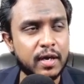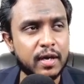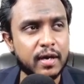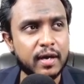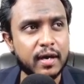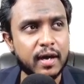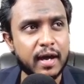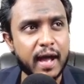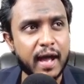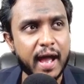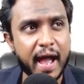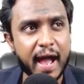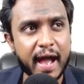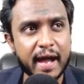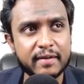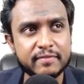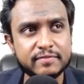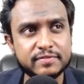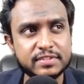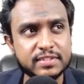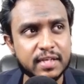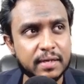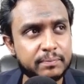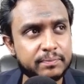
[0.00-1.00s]
have
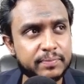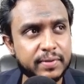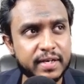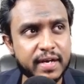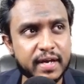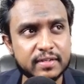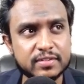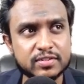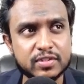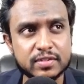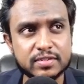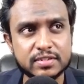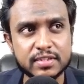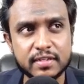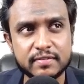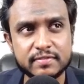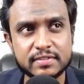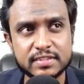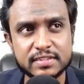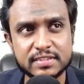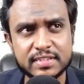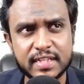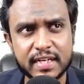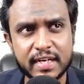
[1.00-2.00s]
some products or
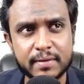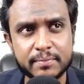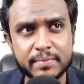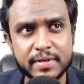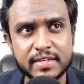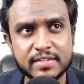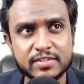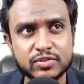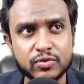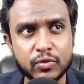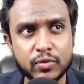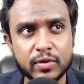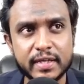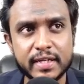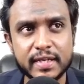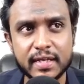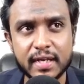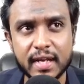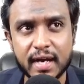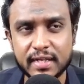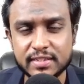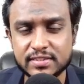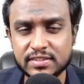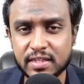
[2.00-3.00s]
services that are being sold in
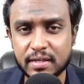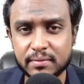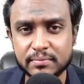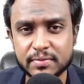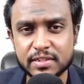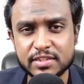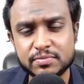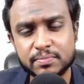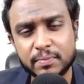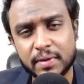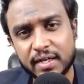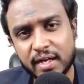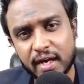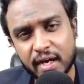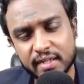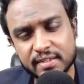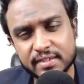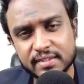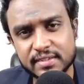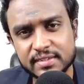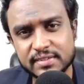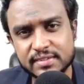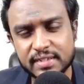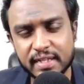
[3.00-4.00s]
large numbers, but
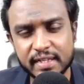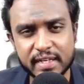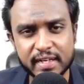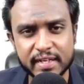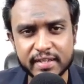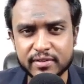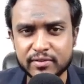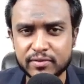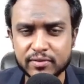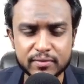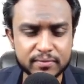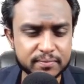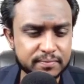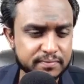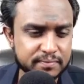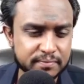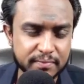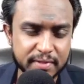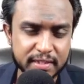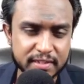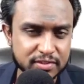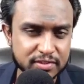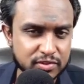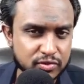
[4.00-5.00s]
others that are
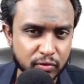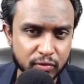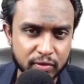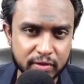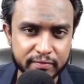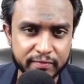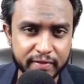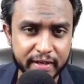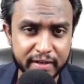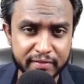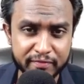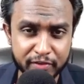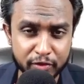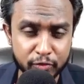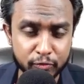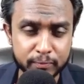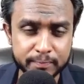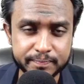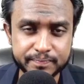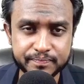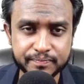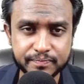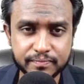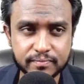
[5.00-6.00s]
being sold very few.
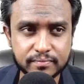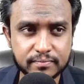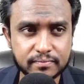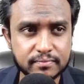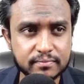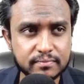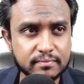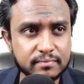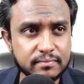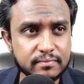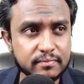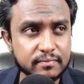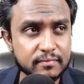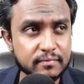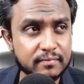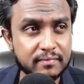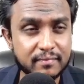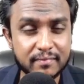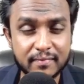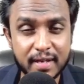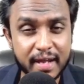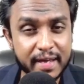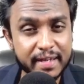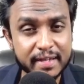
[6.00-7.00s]

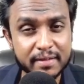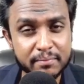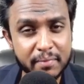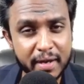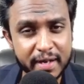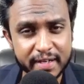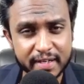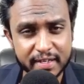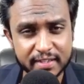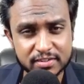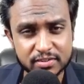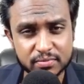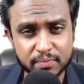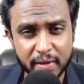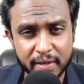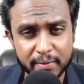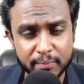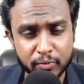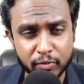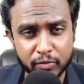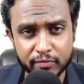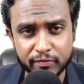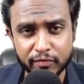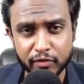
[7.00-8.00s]
Like in my case, my
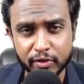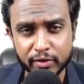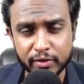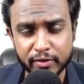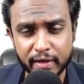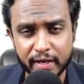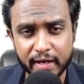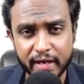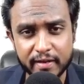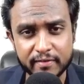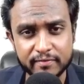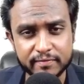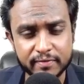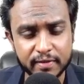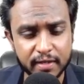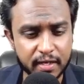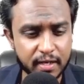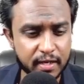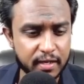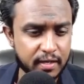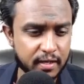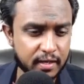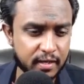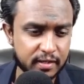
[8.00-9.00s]
portfolio, I have
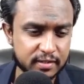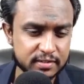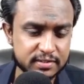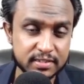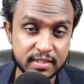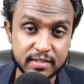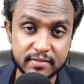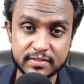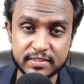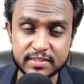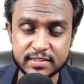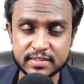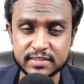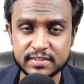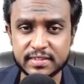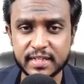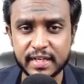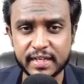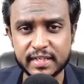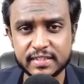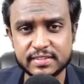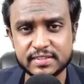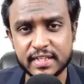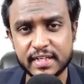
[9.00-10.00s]
services that
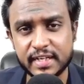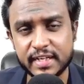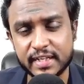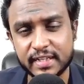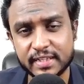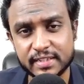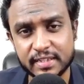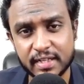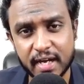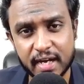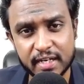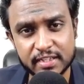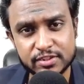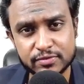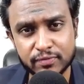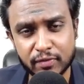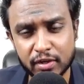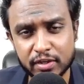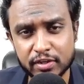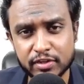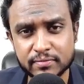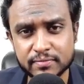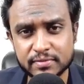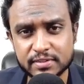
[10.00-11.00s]
are selling in large
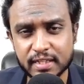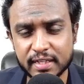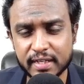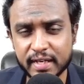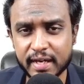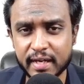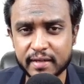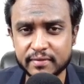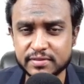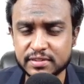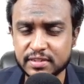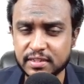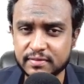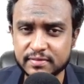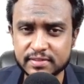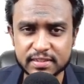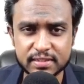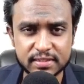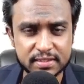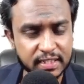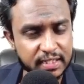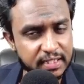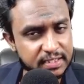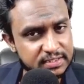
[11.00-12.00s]
volumes, and I have
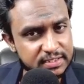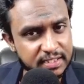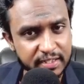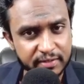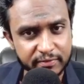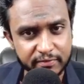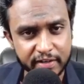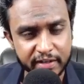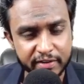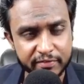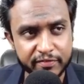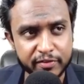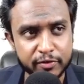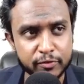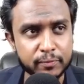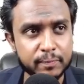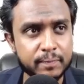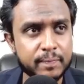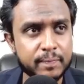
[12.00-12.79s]
services that are selling very few.